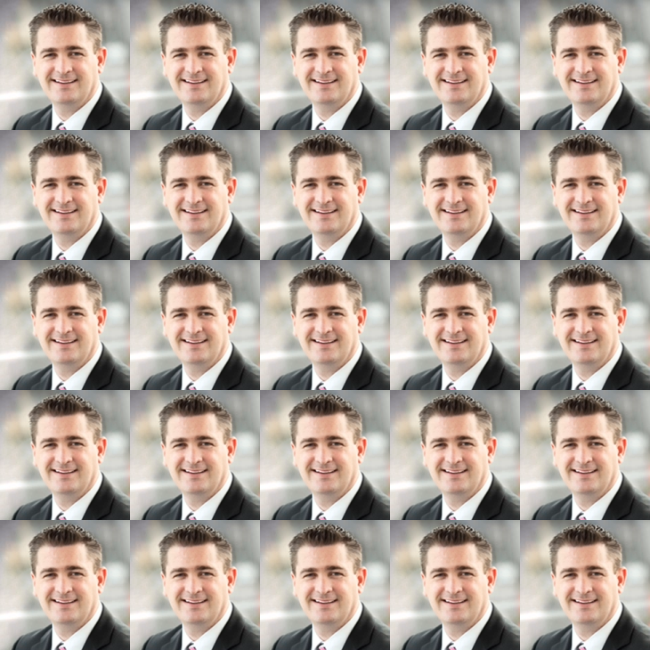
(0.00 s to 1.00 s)

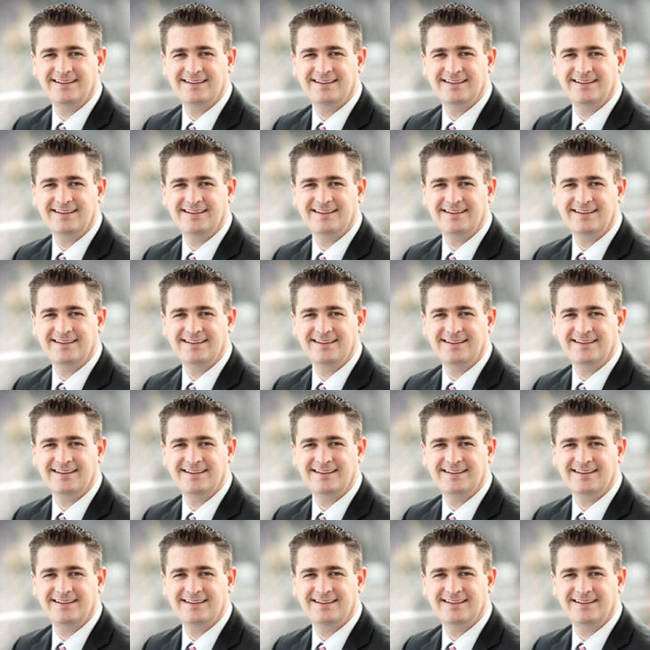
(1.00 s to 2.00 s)

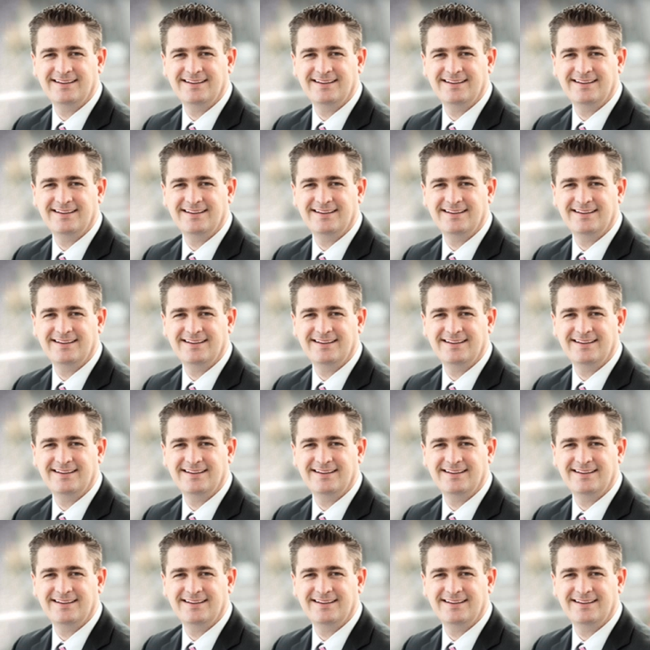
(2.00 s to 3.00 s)

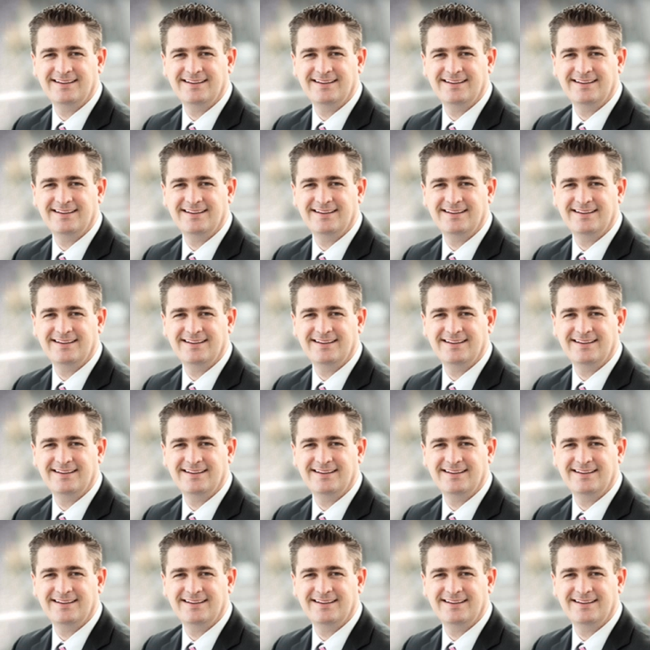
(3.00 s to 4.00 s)

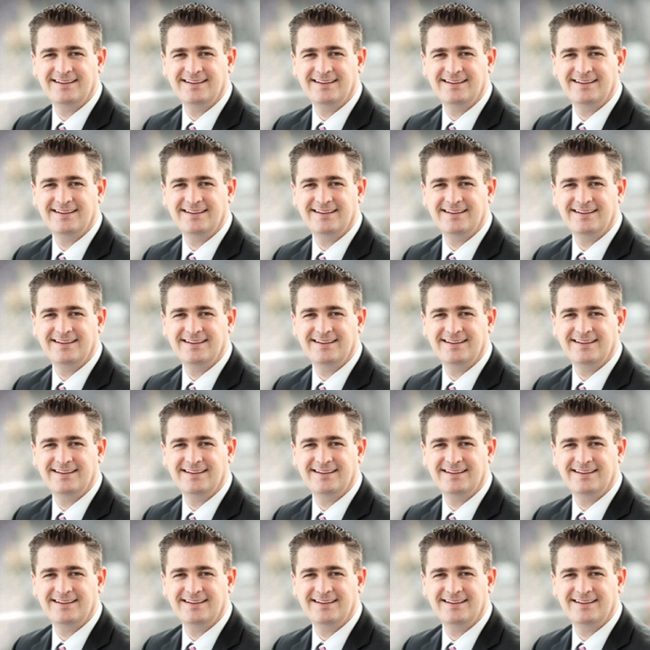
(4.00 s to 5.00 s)

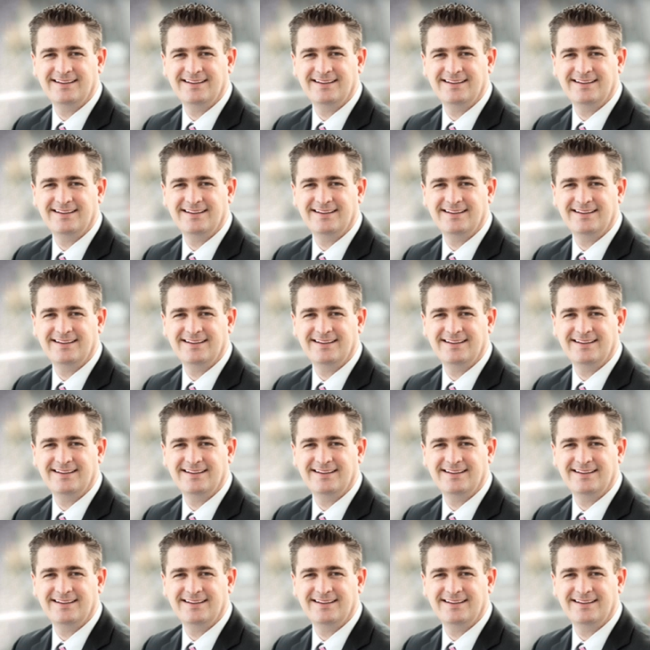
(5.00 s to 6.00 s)

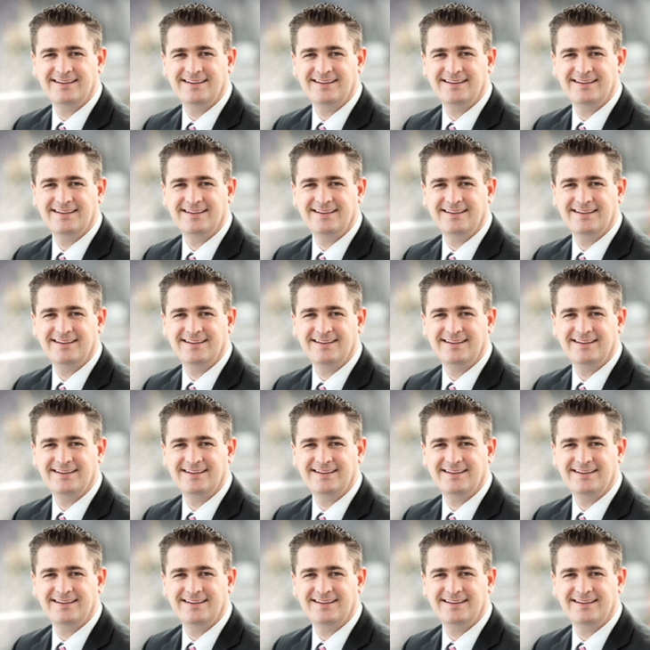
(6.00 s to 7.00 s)

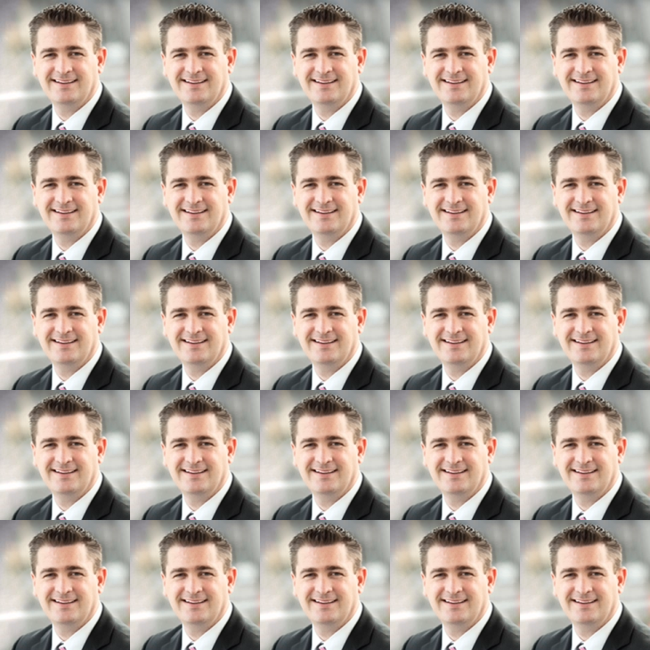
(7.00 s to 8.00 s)
(no lip movement)